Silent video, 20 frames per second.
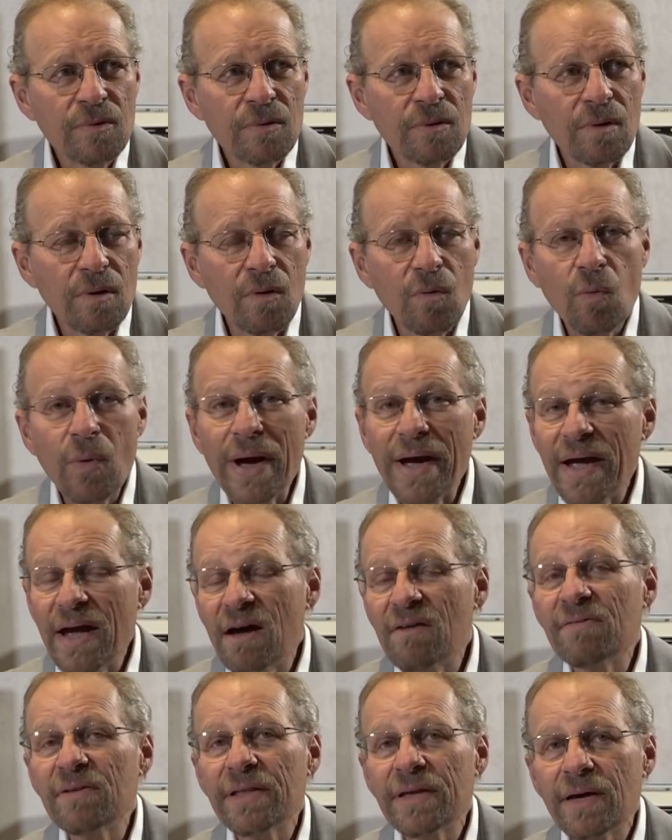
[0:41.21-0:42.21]
weigh
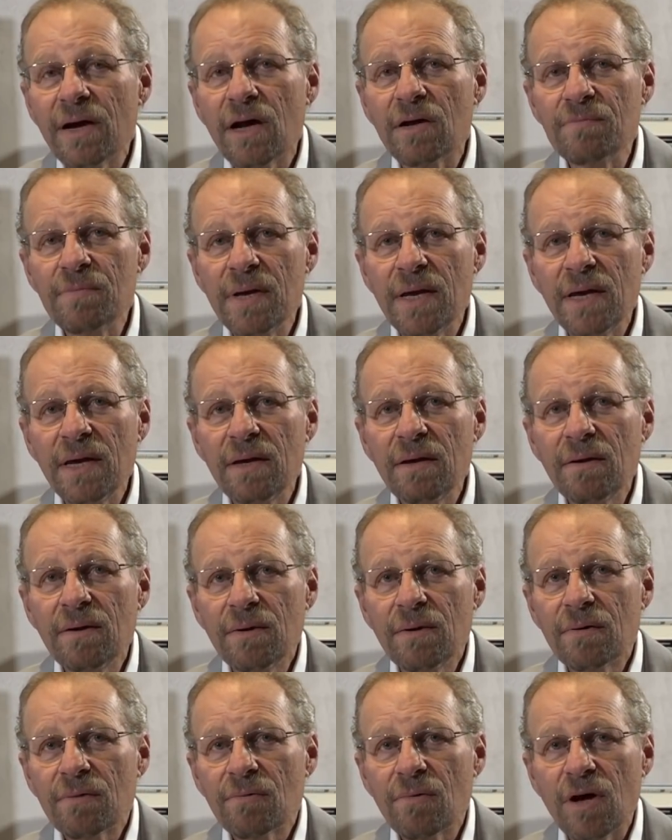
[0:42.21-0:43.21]
heavily on me.
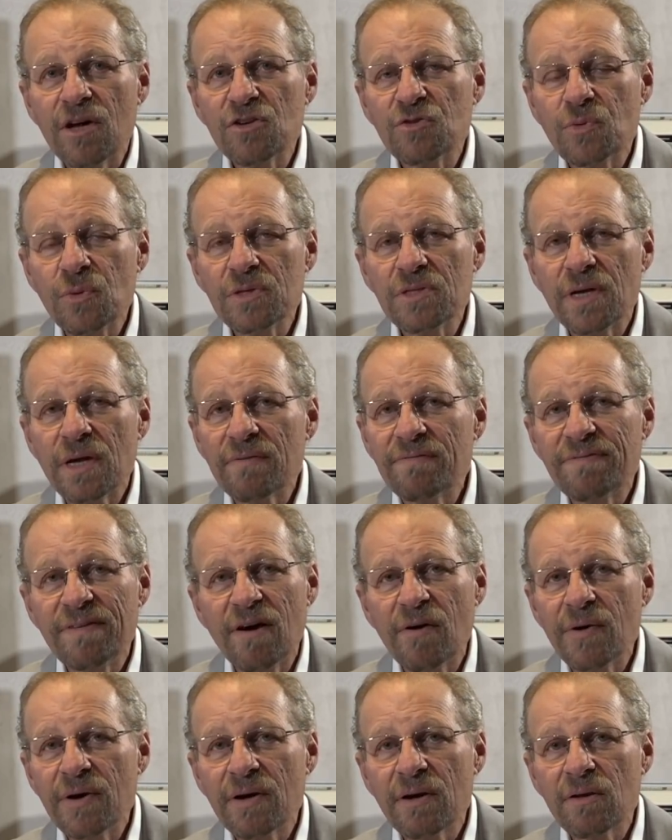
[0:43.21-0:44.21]
Russ was a
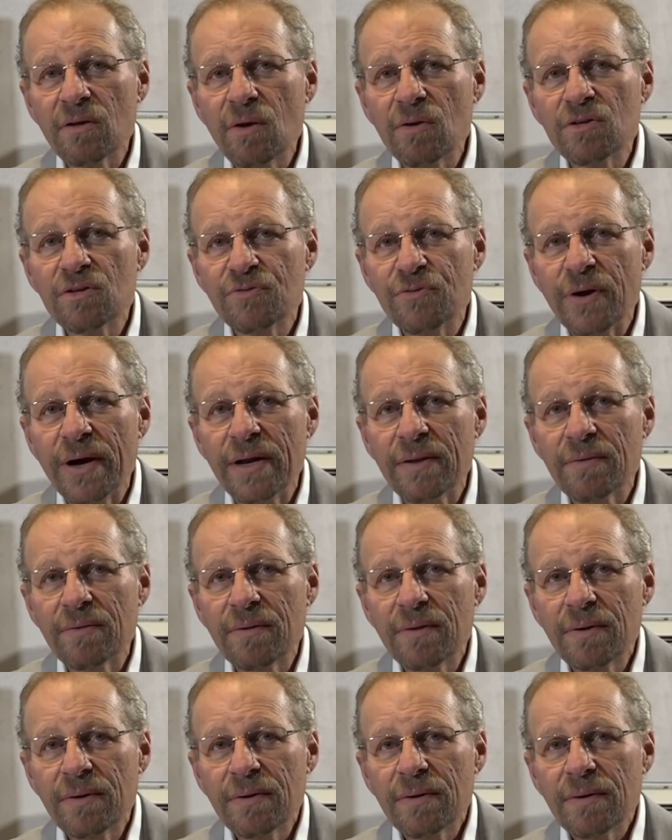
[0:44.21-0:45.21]
very close friend,
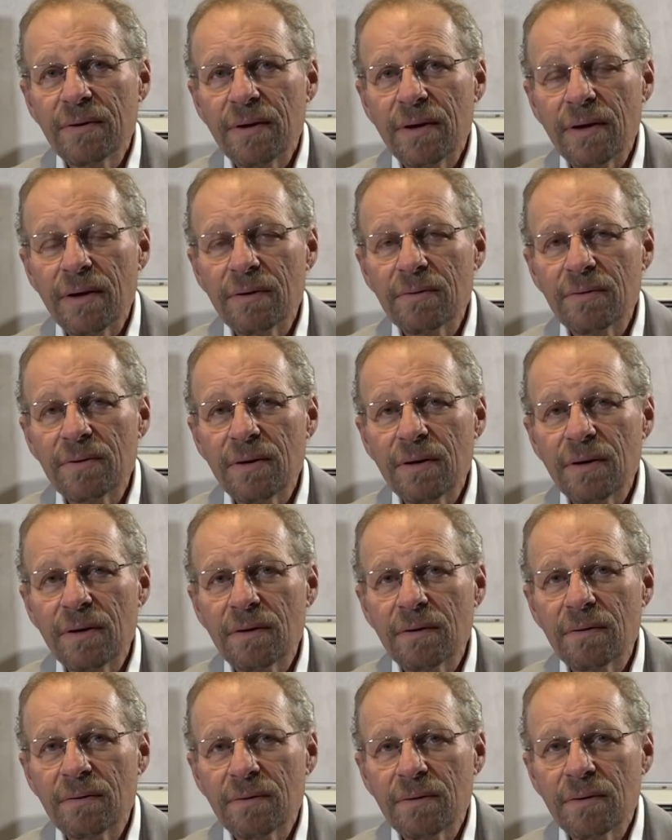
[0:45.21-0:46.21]
and
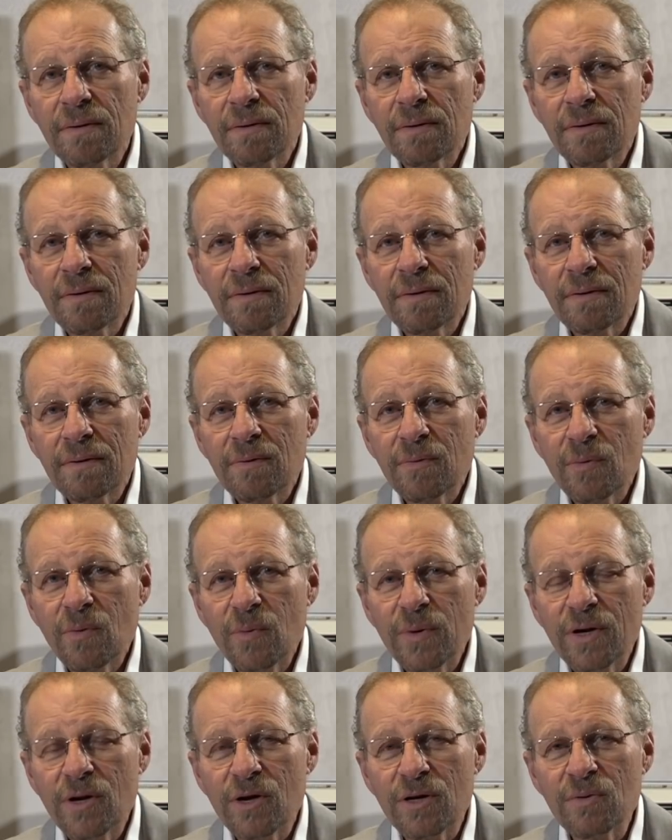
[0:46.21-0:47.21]

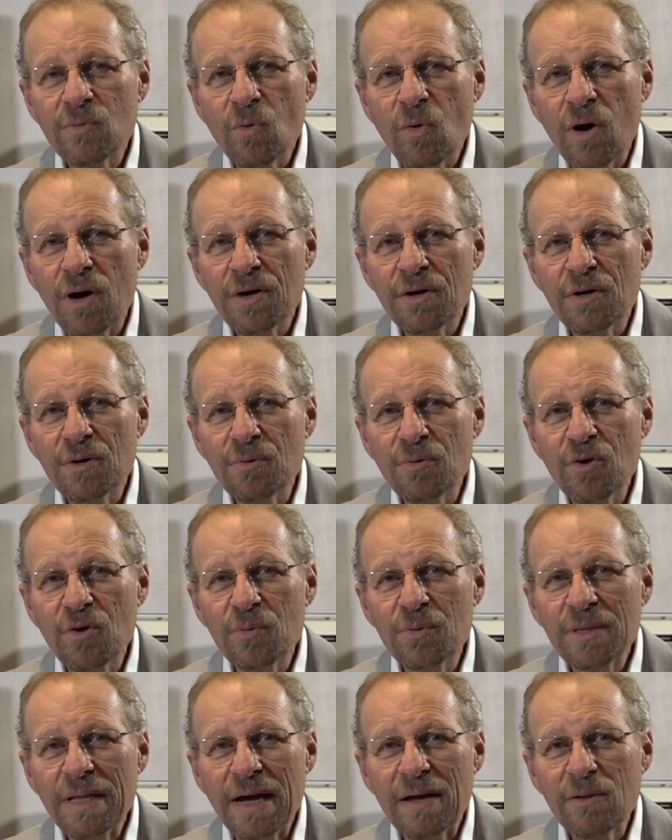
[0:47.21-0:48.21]
we couldn't walk in a room
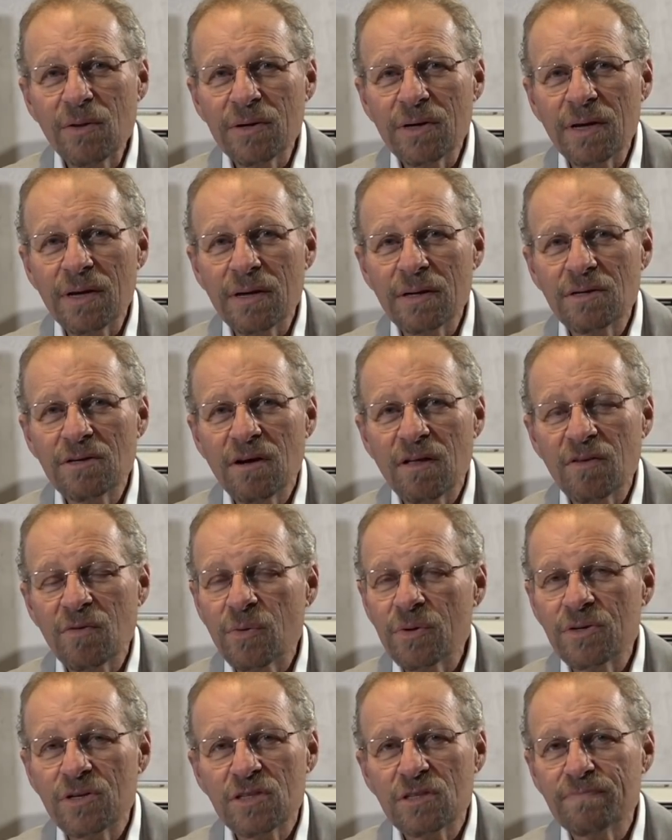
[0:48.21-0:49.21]
without looking at each other
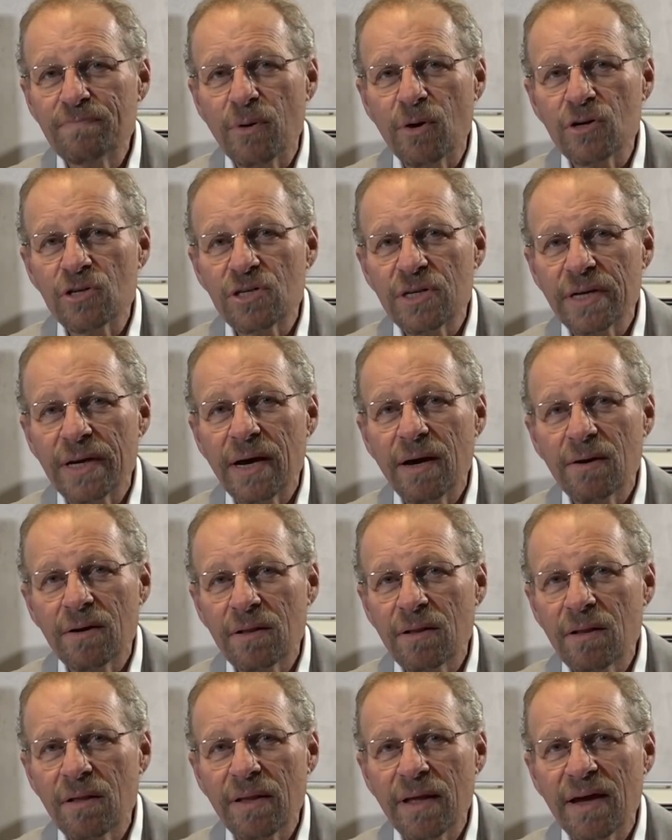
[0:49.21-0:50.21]
and just bursting out
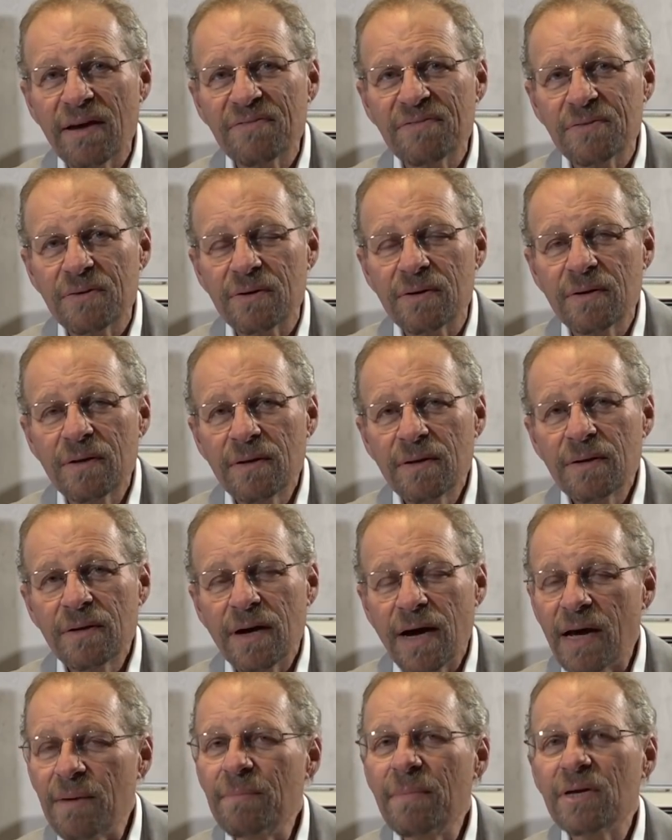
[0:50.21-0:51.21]
in the laughter.
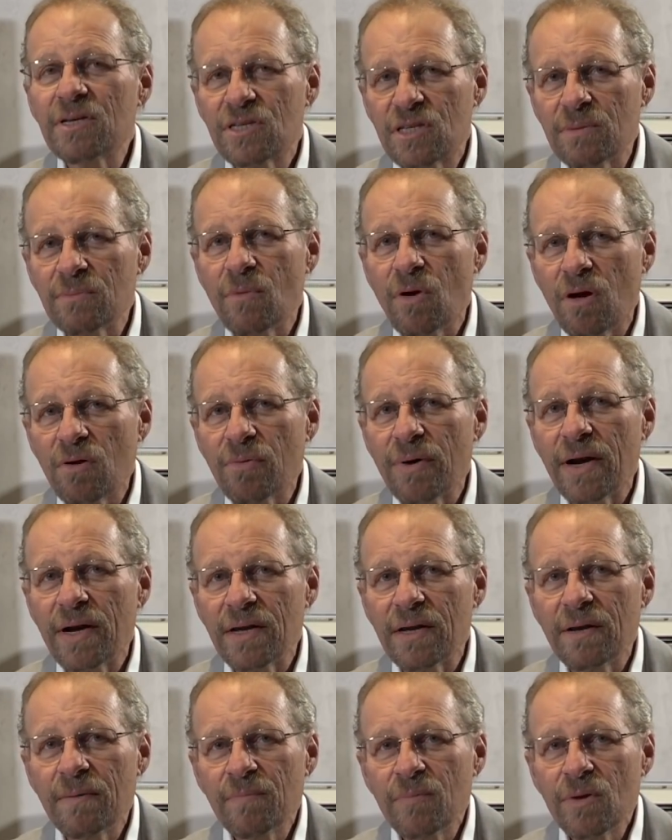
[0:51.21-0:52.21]
I miss him
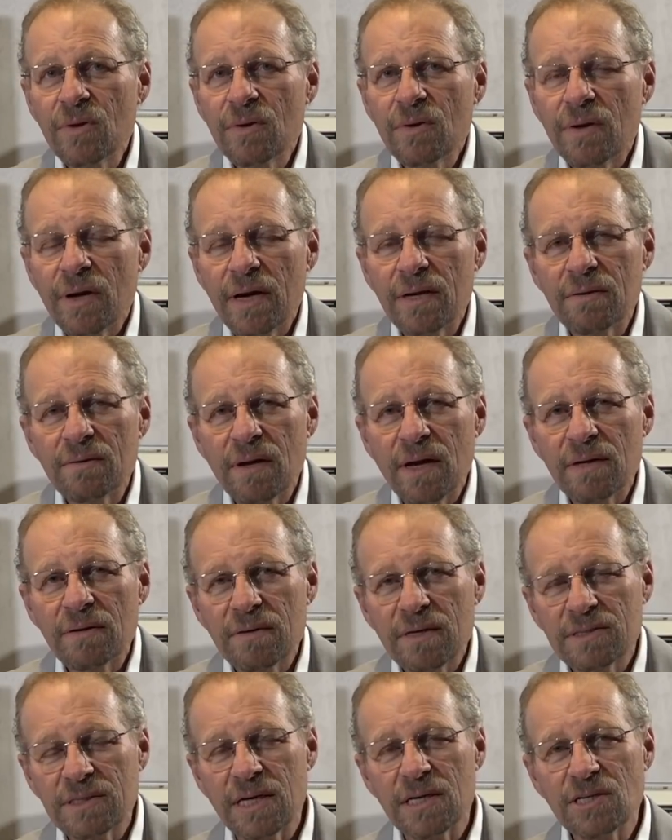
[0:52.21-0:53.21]
already. And
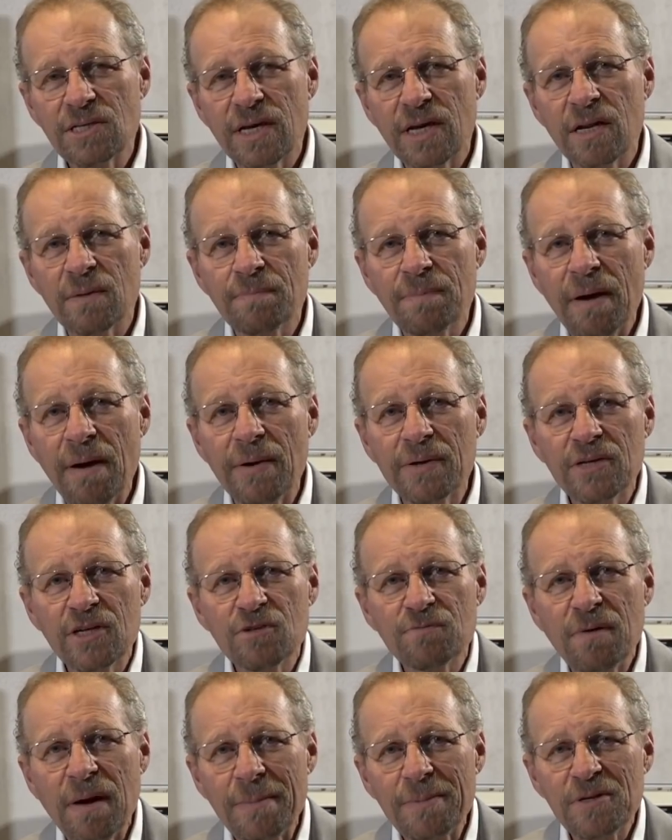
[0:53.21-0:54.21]
as I said in Politics,
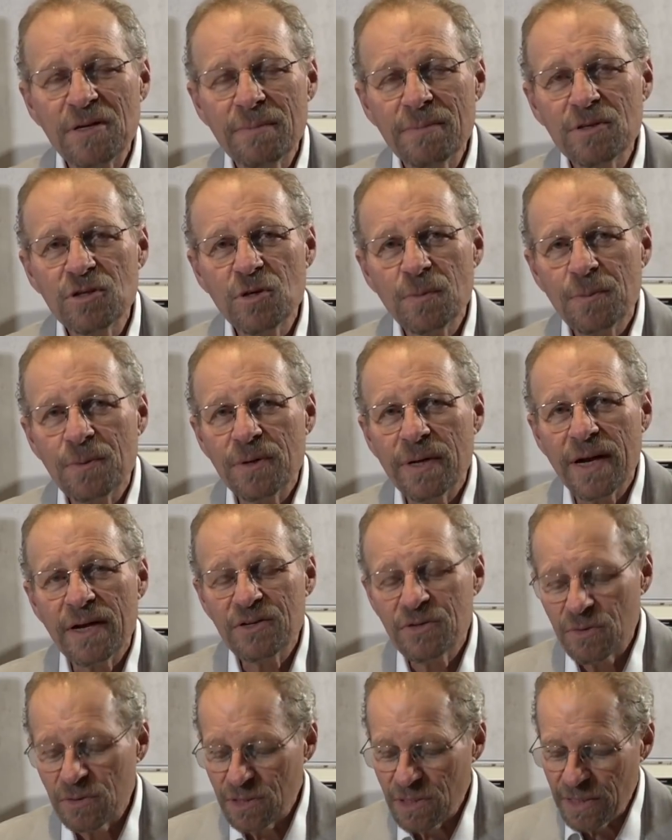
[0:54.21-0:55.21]
Prophecy, and the
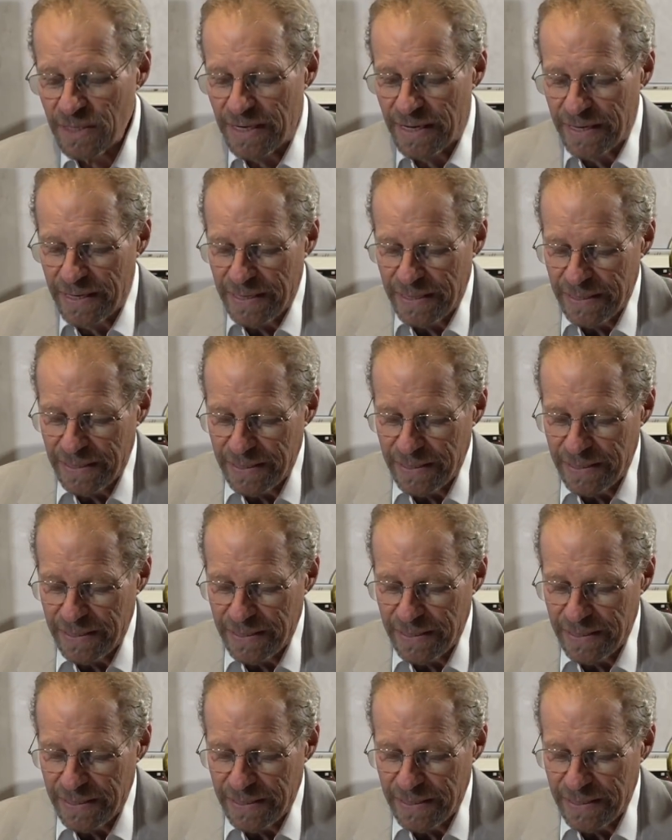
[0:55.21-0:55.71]
Supernatural today,